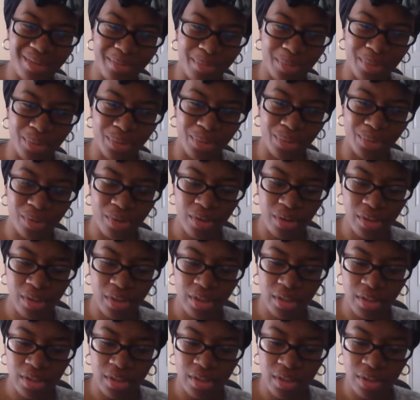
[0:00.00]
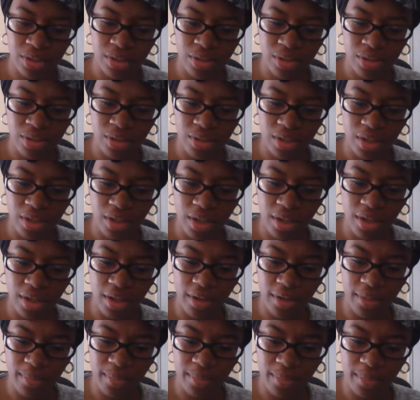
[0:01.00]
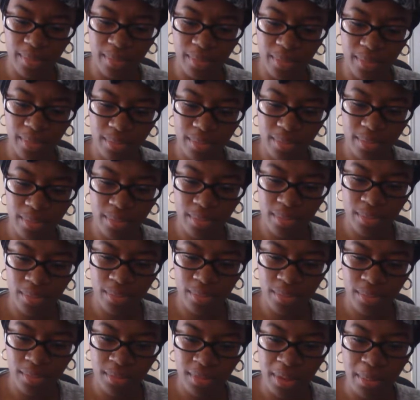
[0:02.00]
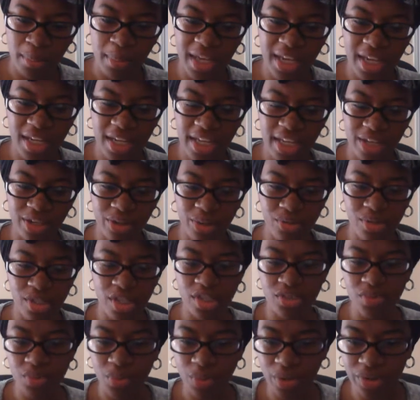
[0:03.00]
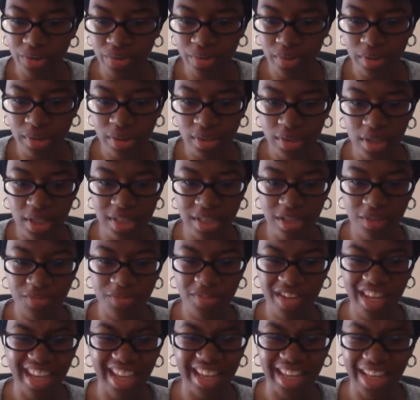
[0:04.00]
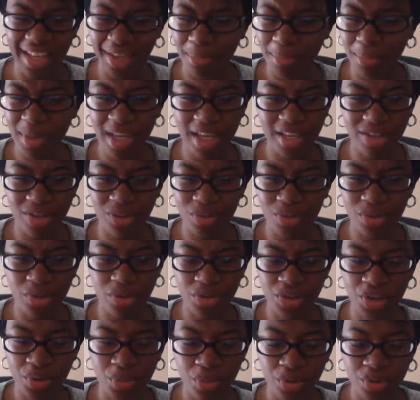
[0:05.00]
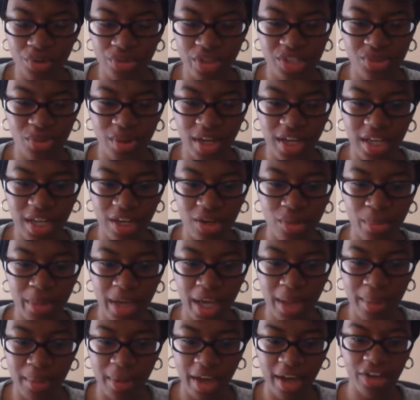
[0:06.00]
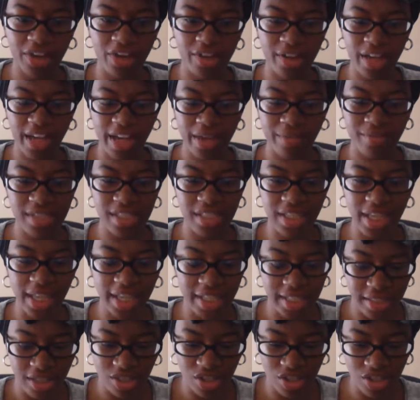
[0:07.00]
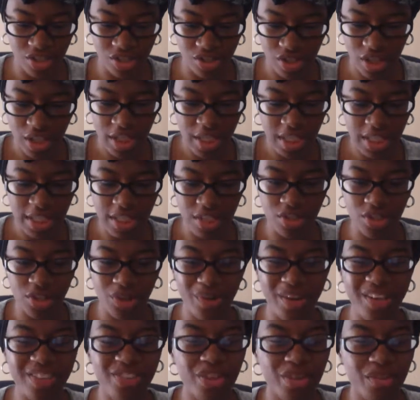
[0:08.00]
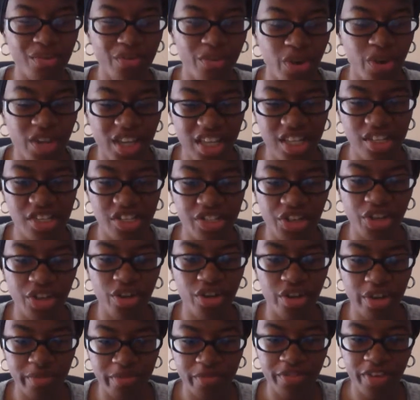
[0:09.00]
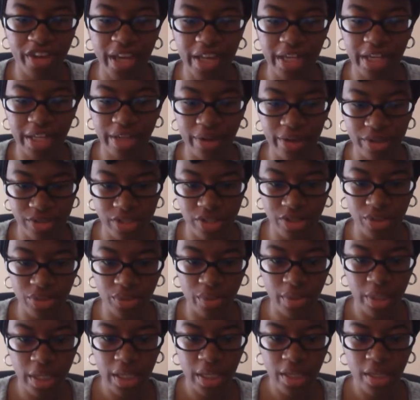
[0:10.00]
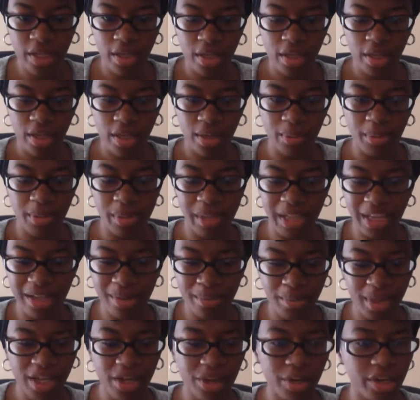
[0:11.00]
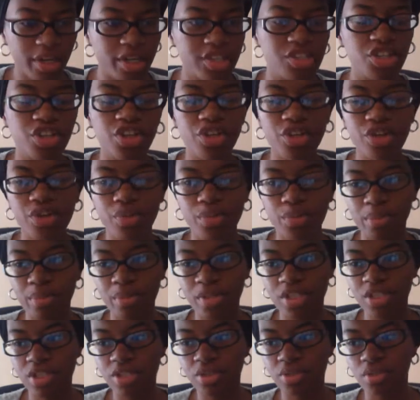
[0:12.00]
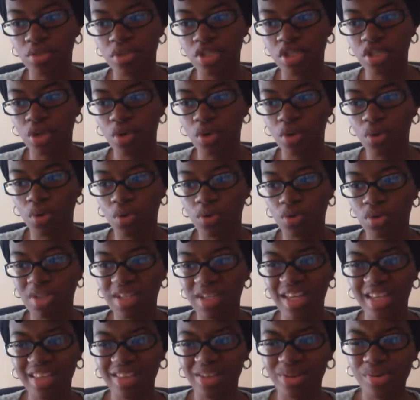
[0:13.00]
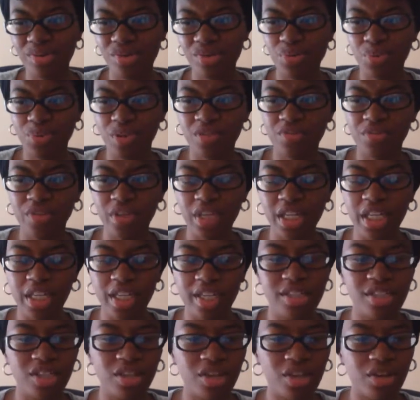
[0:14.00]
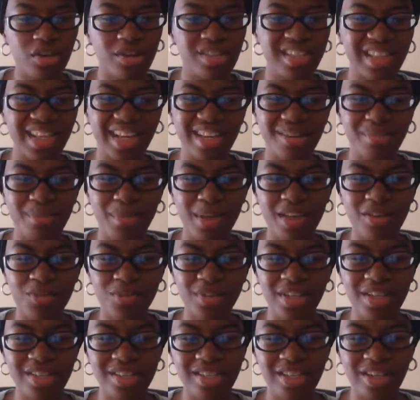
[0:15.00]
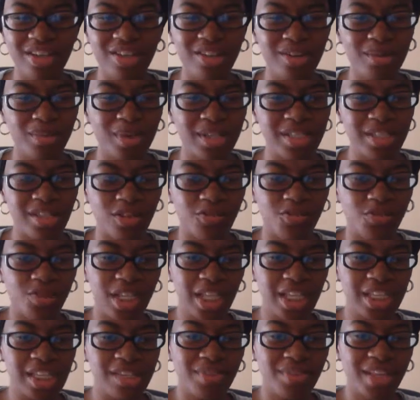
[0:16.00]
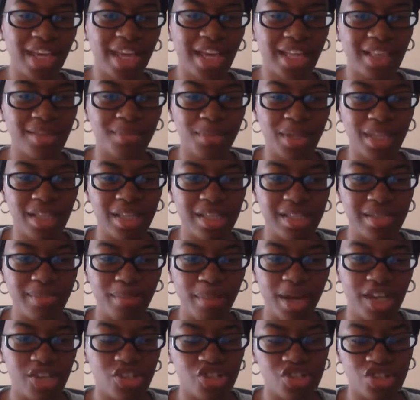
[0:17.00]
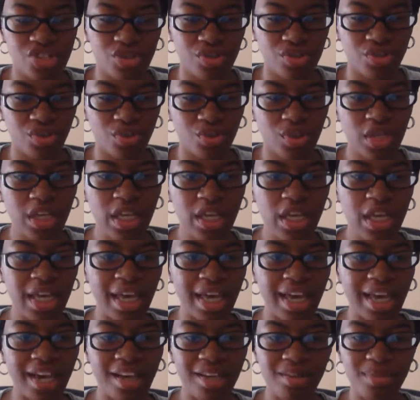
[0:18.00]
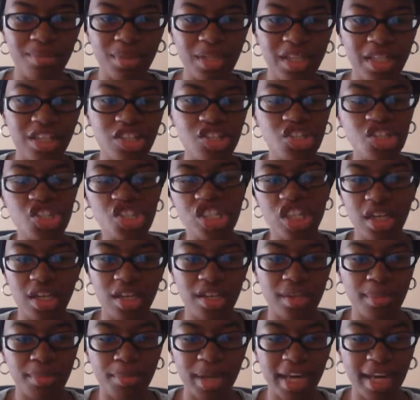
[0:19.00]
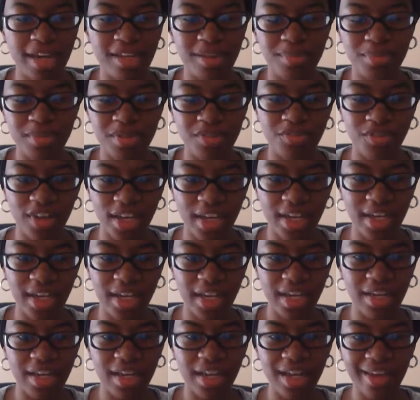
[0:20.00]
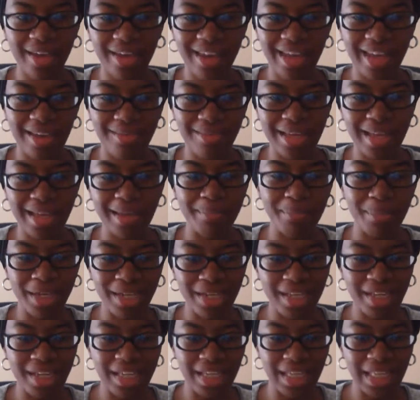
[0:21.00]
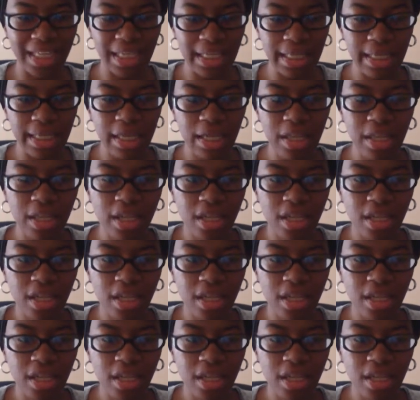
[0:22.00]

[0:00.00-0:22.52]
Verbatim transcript: temple um, a man that knows his worth. Because I feel like a lot of men don't know their worth. That's why they come out here having sex and just, you know, and they're very insecure, I'm finding also. Um, a lot of men are insecure women too. So you're not the only one feeling insecure. There's a lot of men insecure because they feel as if they have to be this macho. I got to be in shape. I got to be fine. I got to have that money.